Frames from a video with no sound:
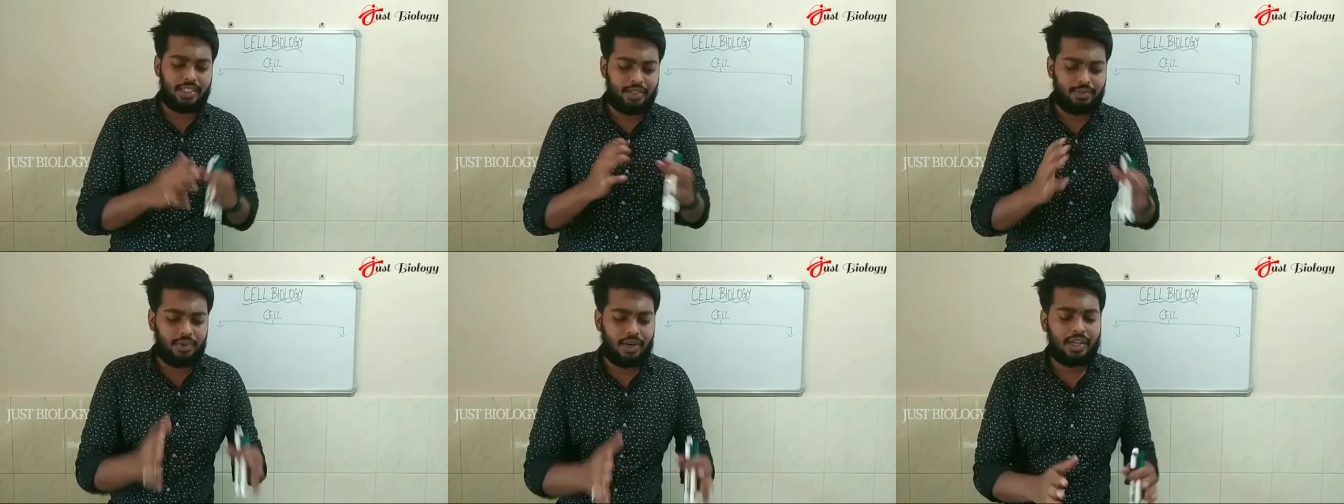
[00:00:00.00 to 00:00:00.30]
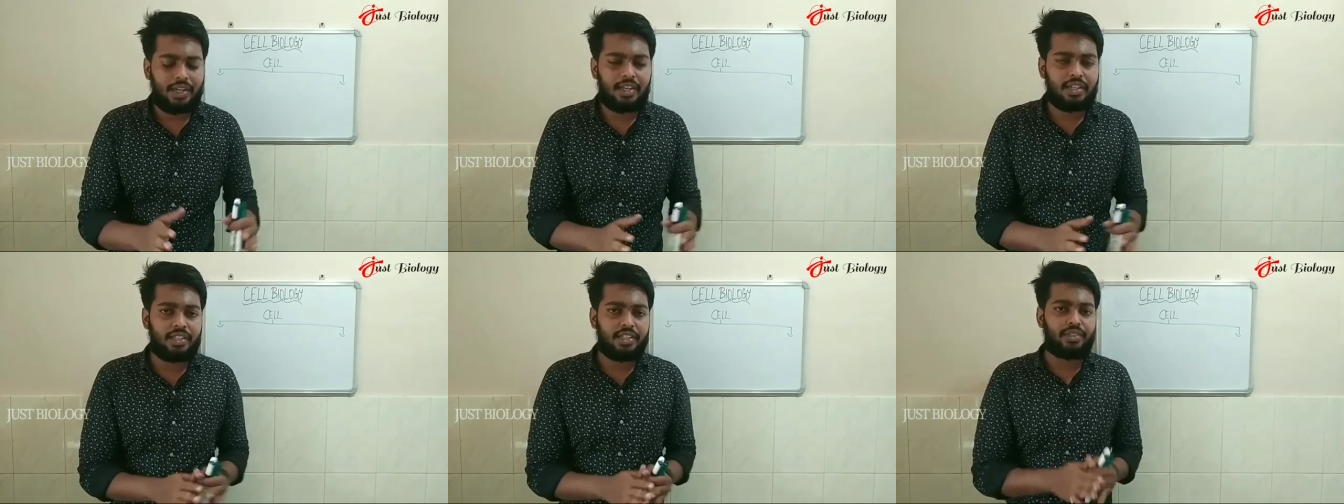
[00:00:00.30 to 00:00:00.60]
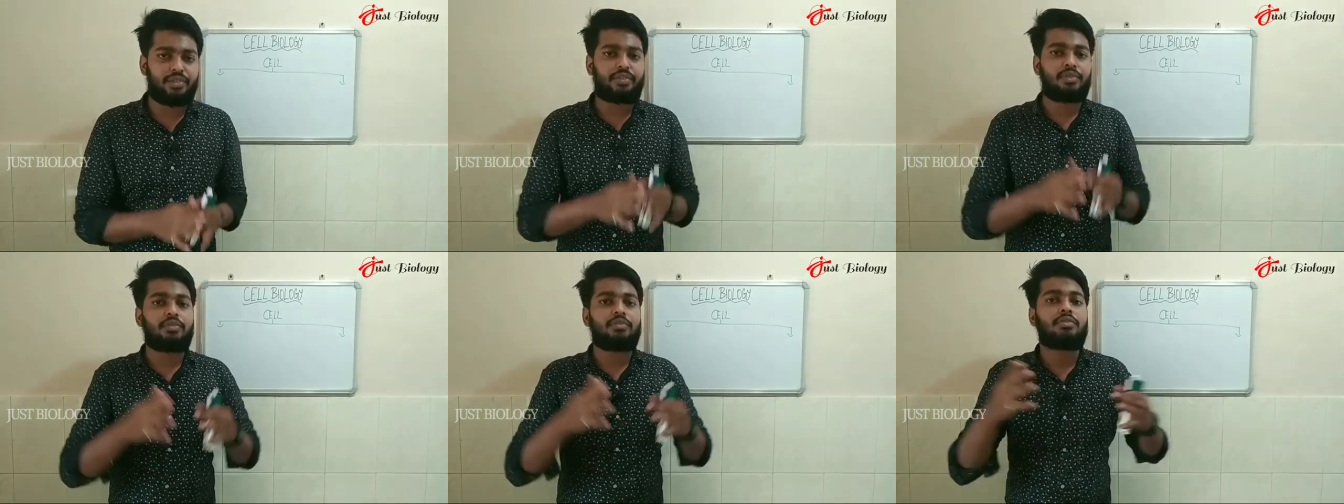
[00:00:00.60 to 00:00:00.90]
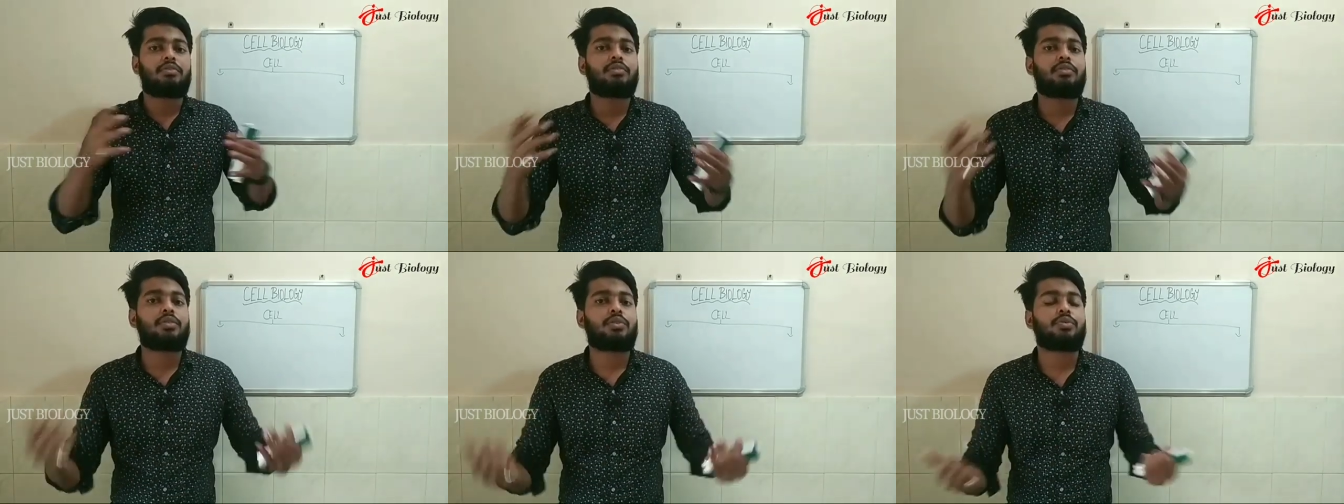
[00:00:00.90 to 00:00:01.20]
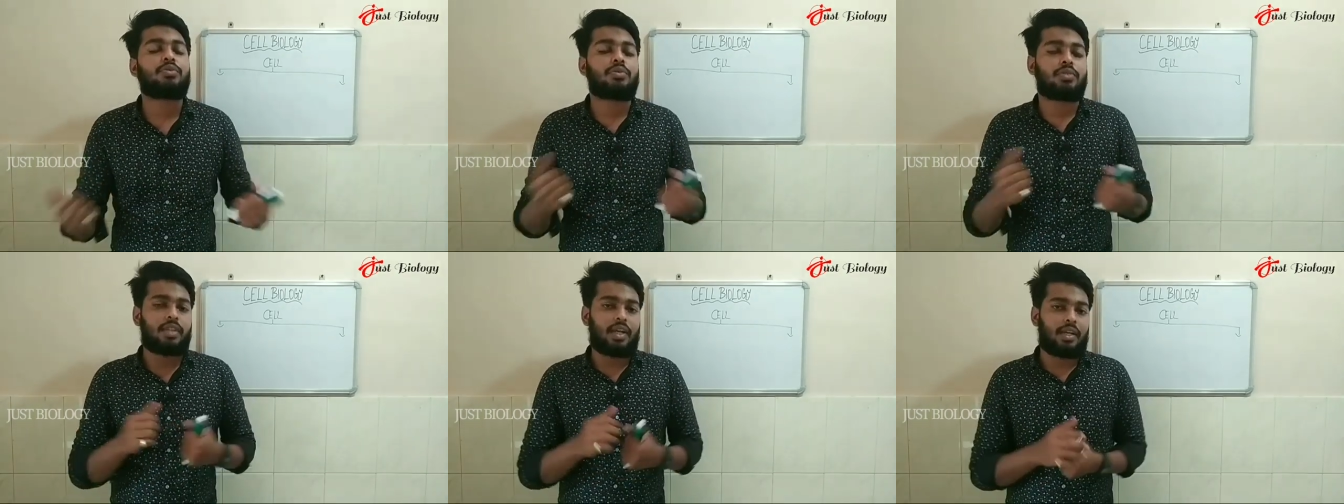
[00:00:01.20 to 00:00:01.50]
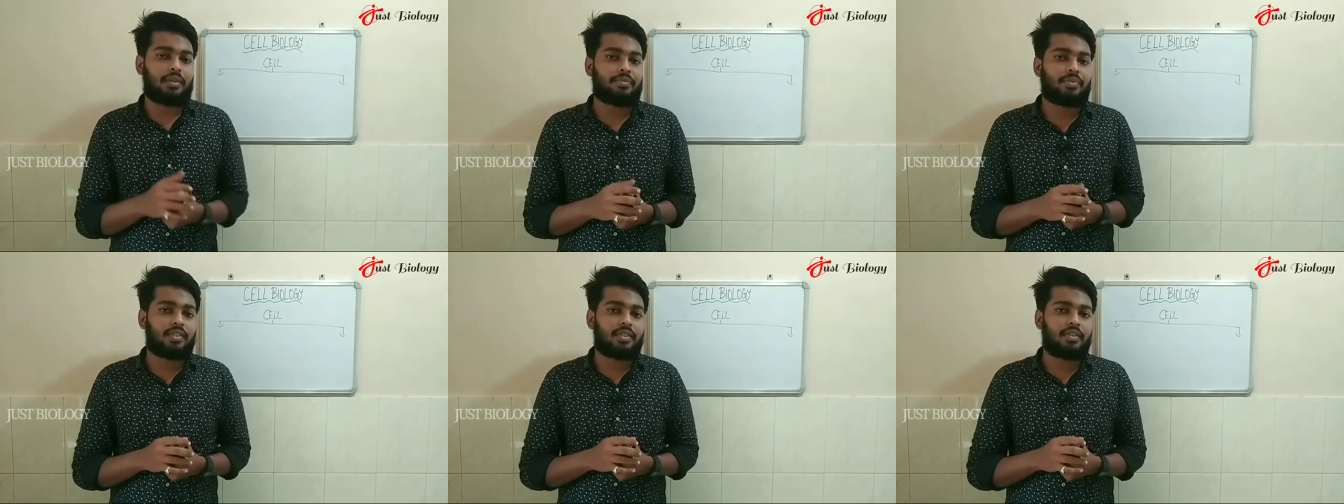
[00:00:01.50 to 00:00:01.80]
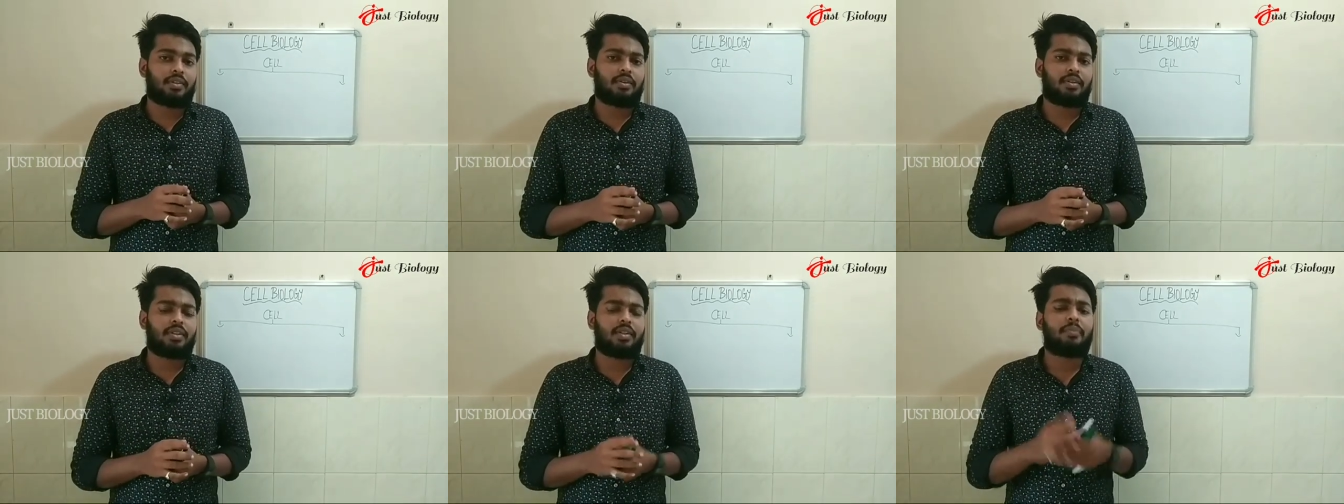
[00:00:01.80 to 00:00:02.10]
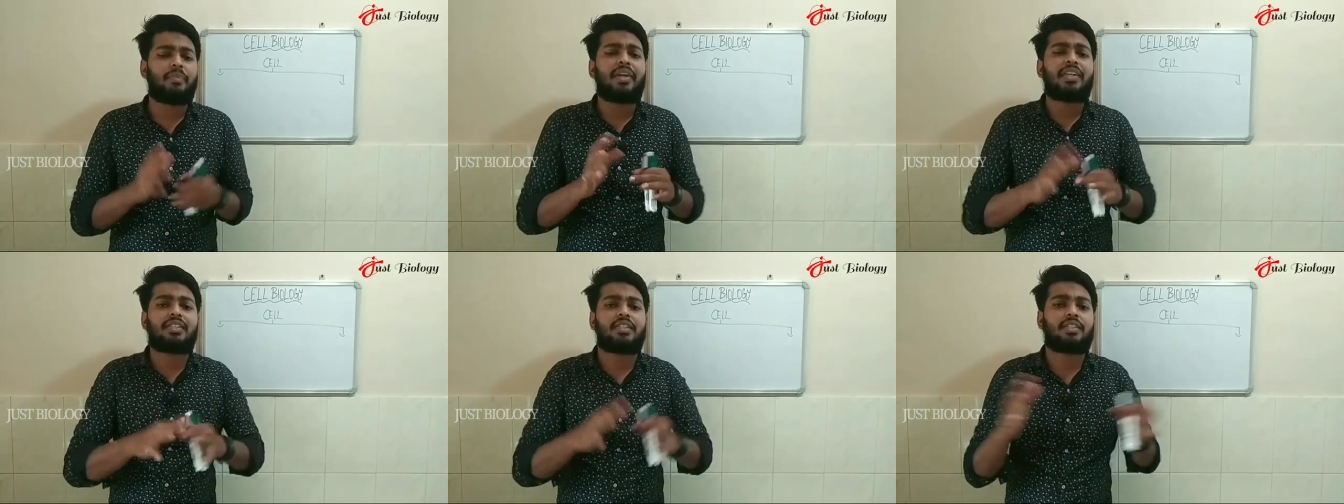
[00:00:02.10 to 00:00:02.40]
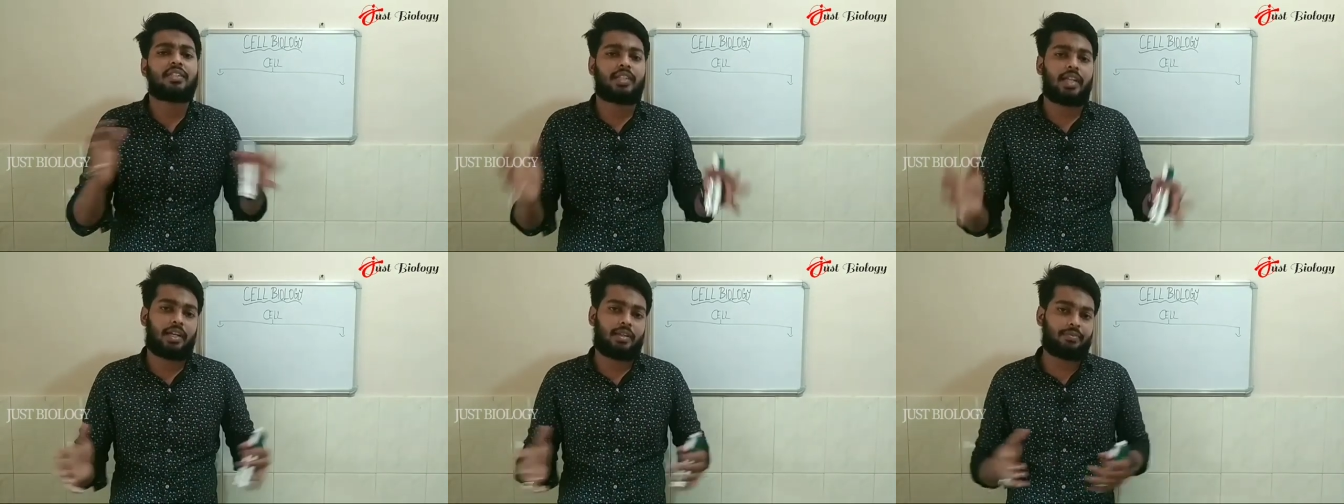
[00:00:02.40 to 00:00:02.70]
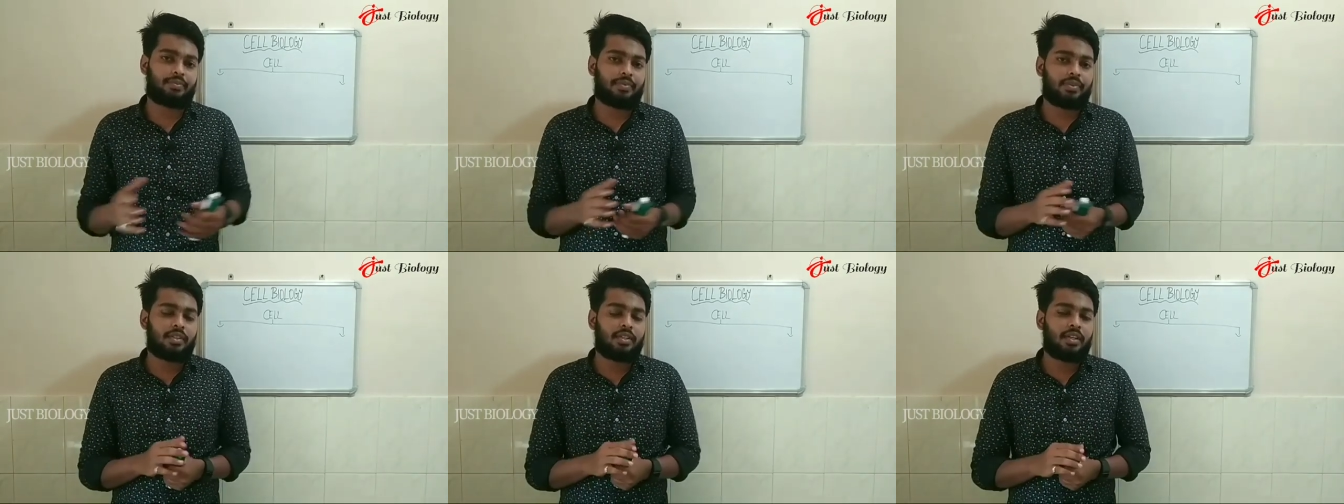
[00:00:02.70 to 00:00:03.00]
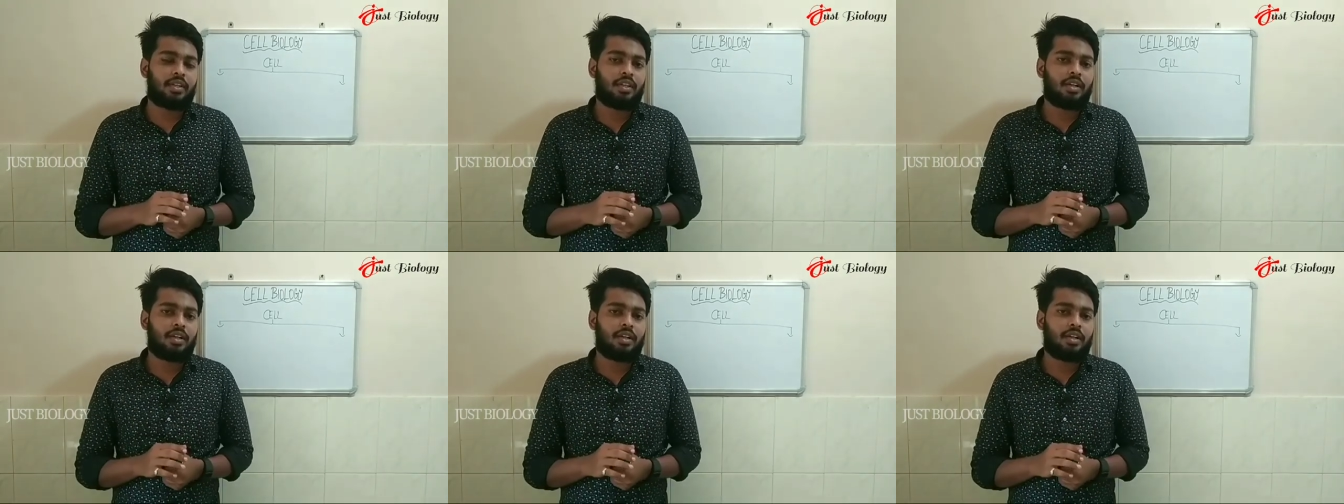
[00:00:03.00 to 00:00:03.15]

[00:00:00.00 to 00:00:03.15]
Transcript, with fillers: divided into two types, the major types.